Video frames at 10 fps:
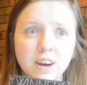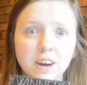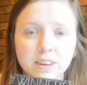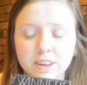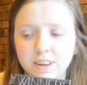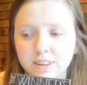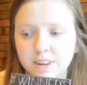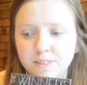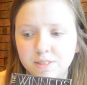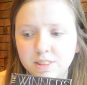I can't
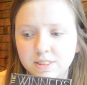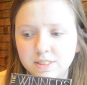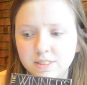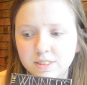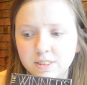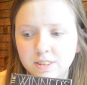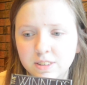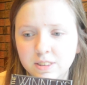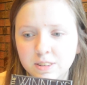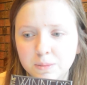have this
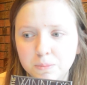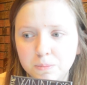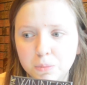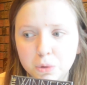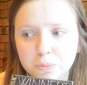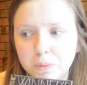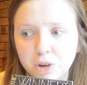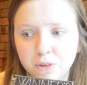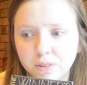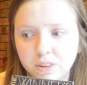book
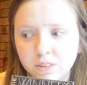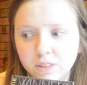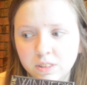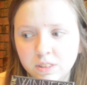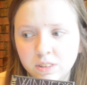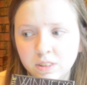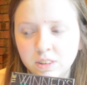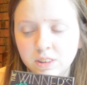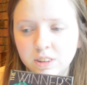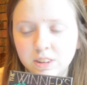be over.
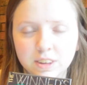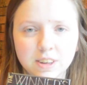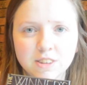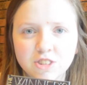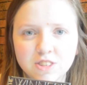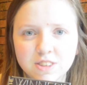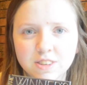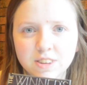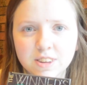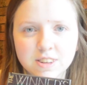
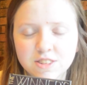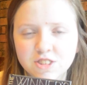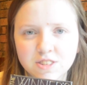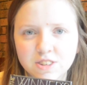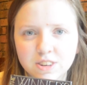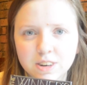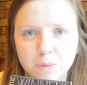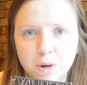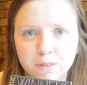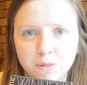It's just not
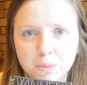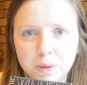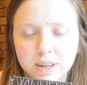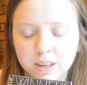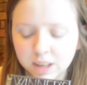gonna work for me.